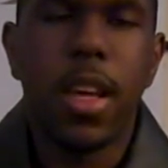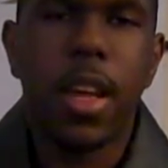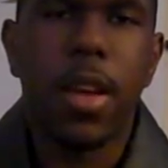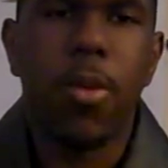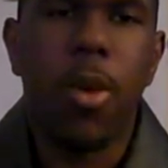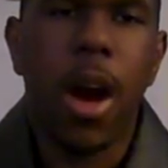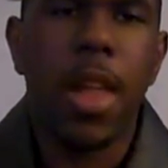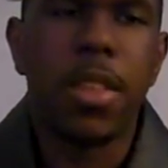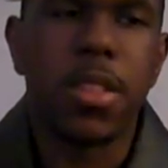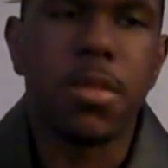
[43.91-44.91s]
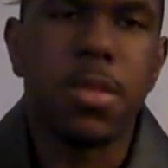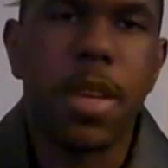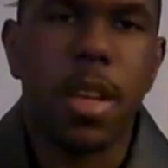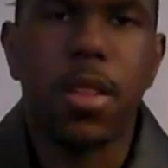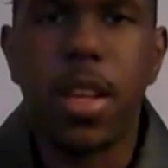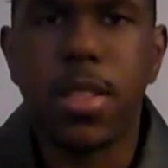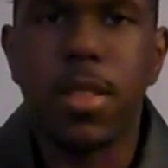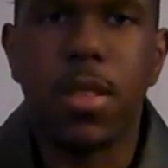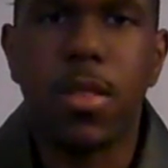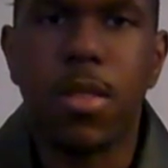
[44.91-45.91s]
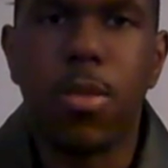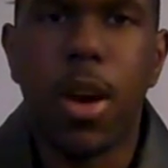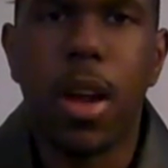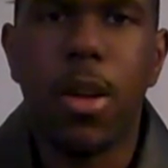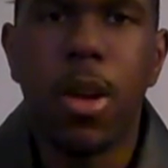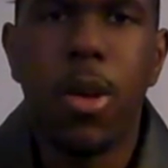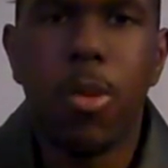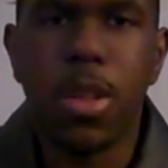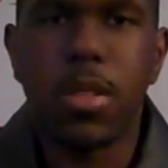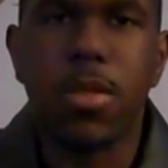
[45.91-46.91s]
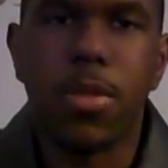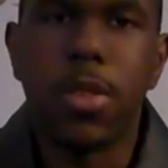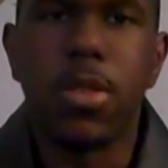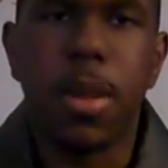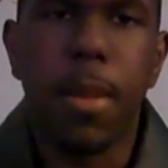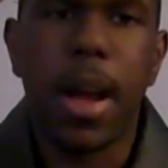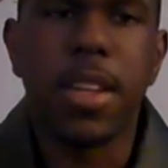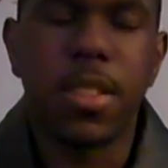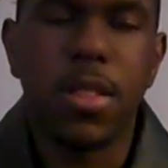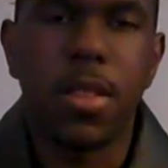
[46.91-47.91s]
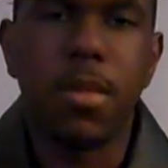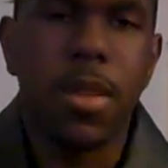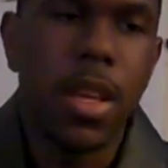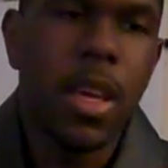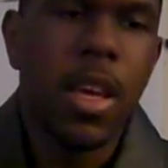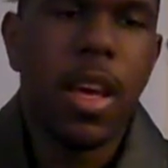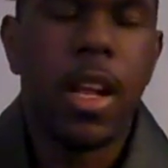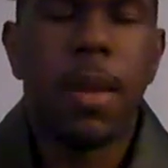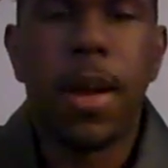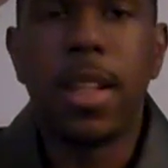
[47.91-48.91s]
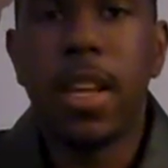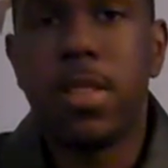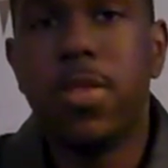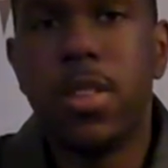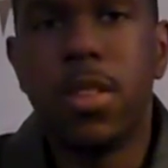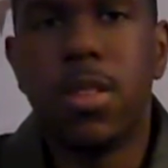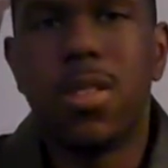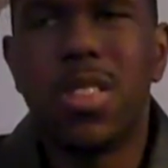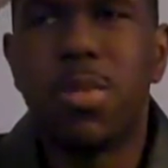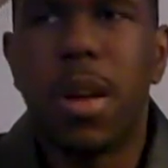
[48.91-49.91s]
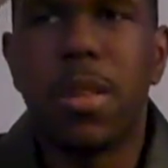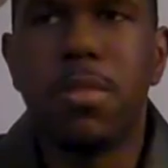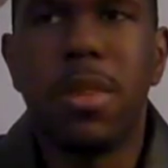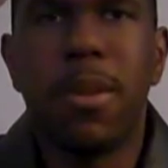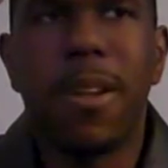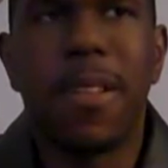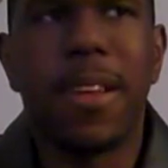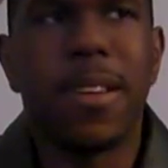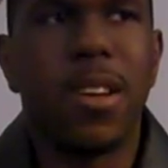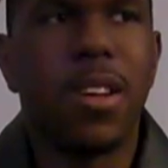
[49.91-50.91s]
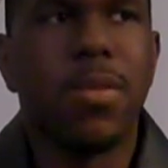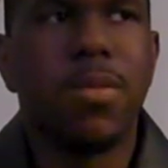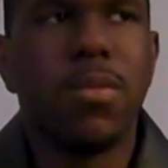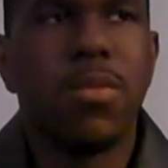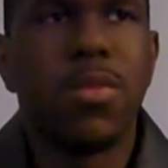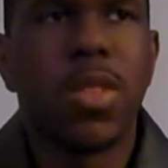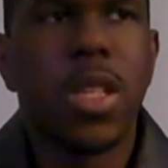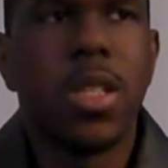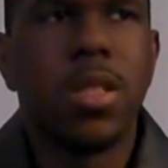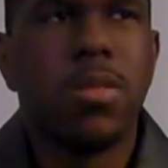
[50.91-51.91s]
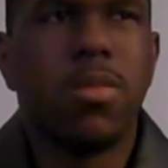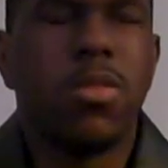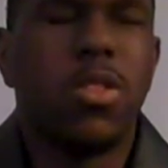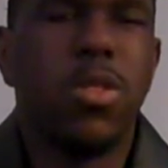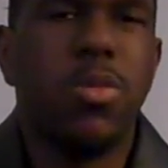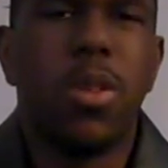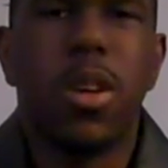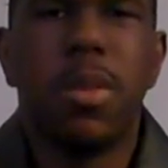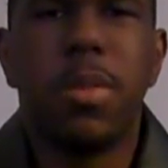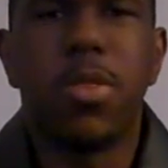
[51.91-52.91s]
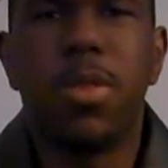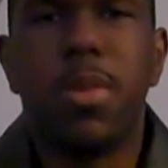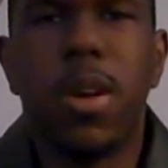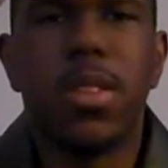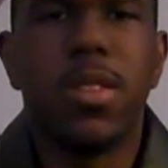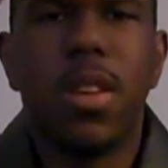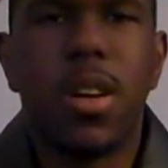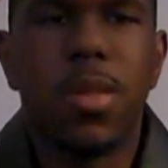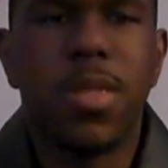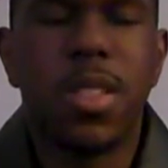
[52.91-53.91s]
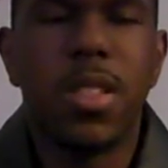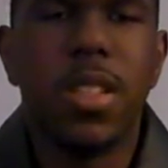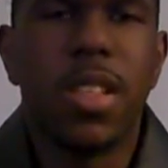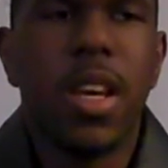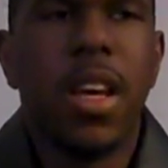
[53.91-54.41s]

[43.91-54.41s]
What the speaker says: and why there's some speculation on why Western reviewers are biased to them. And on my next video, this is probably going to be about like two-part, maybe three-part series.